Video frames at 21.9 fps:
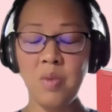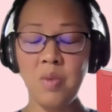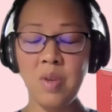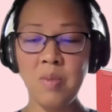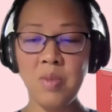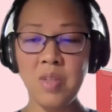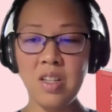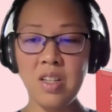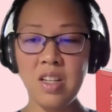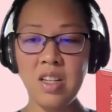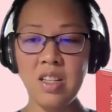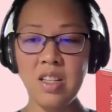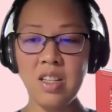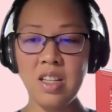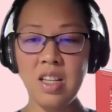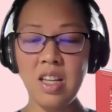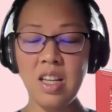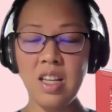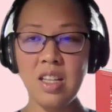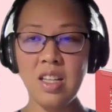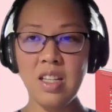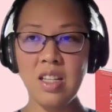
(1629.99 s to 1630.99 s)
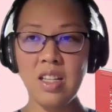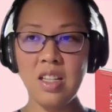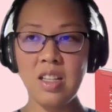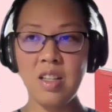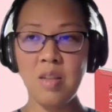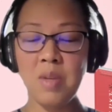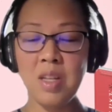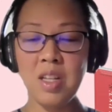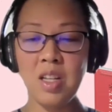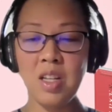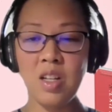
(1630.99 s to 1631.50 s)
website, the
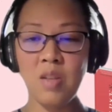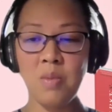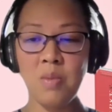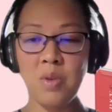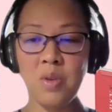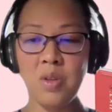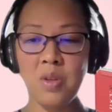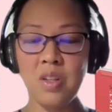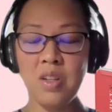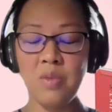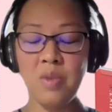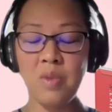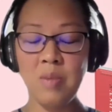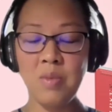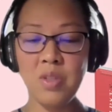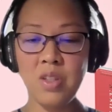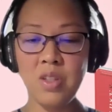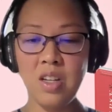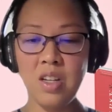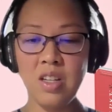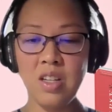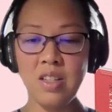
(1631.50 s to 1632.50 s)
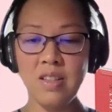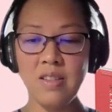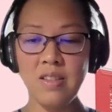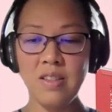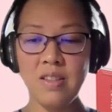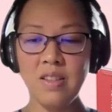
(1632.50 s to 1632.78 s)
medical board website.